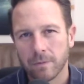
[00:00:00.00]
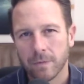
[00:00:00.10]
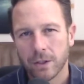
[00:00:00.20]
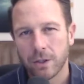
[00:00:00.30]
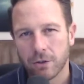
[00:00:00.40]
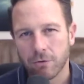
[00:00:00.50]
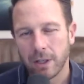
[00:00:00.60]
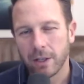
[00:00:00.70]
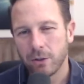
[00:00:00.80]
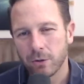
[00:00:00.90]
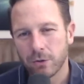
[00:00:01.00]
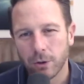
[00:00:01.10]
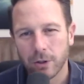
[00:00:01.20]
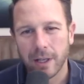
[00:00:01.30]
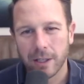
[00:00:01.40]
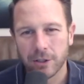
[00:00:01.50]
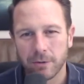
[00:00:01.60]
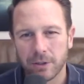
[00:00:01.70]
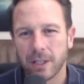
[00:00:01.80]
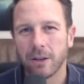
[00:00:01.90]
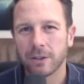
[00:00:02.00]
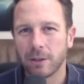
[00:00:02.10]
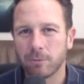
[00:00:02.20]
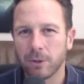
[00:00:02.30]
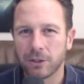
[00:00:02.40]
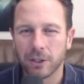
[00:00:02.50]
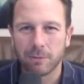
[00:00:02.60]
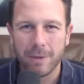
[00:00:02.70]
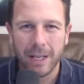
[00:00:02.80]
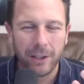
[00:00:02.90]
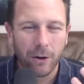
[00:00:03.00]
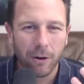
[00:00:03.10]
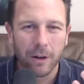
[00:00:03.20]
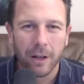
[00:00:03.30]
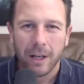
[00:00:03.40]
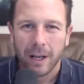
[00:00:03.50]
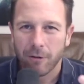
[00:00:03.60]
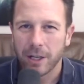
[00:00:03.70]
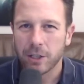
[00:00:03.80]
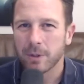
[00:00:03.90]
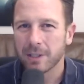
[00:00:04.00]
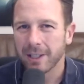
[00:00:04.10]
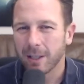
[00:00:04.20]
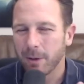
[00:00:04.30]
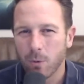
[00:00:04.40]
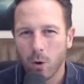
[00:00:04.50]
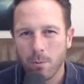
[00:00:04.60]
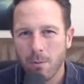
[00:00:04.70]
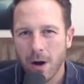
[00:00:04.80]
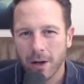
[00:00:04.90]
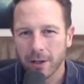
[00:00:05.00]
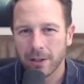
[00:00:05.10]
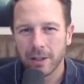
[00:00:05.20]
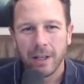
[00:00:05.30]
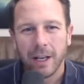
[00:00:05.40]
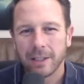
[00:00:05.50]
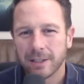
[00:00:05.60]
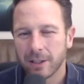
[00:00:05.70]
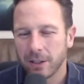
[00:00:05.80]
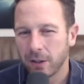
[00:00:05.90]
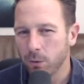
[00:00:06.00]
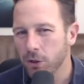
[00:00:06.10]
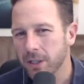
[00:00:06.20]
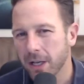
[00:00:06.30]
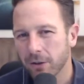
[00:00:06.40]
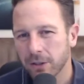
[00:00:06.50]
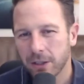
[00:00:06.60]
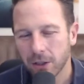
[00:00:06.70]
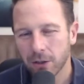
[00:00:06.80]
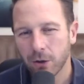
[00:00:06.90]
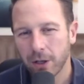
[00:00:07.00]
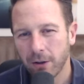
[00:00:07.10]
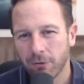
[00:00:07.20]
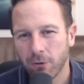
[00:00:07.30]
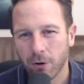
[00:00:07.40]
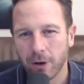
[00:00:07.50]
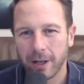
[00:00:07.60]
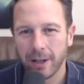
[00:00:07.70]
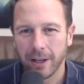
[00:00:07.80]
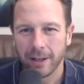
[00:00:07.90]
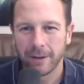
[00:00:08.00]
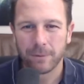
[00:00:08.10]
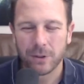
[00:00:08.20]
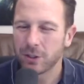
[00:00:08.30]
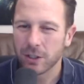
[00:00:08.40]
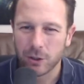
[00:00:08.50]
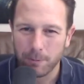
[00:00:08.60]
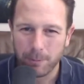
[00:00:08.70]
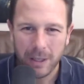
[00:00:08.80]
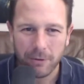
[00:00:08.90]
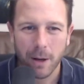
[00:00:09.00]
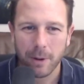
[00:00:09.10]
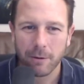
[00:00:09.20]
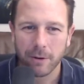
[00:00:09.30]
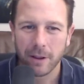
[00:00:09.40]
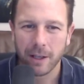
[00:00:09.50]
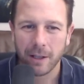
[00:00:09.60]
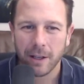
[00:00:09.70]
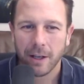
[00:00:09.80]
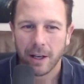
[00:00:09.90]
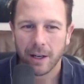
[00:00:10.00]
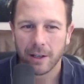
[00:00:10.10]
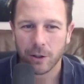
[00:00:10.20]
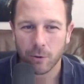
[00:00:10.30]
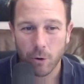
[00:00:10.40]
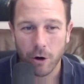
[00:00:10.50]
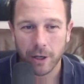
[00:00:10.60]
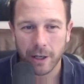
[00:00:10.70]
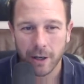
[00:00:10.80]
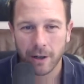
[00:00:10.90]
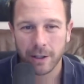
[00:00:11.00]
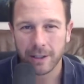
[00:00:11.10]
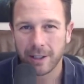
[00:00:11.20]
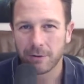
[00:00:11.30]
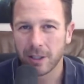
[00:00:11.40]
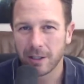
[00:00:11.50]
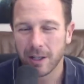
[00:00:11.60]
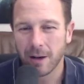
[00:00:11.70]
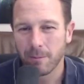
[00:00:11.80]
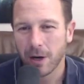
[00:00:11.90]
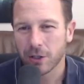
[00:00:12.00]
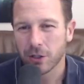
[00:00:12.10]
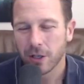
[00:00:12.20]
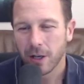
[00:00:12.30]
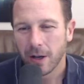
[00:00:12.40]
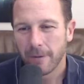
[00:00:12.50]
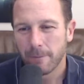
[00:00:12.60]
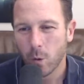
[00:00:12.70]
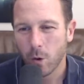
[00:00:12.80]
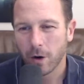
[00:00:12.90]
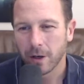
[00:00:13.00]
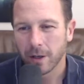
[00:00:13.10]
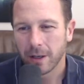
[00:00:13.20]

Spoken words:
So it's really a useful collection of sounds that will just make your arrangements a little bit more modern. It's the huge sounds that you're looking for just to beef up everything you're working on. It gives it a much more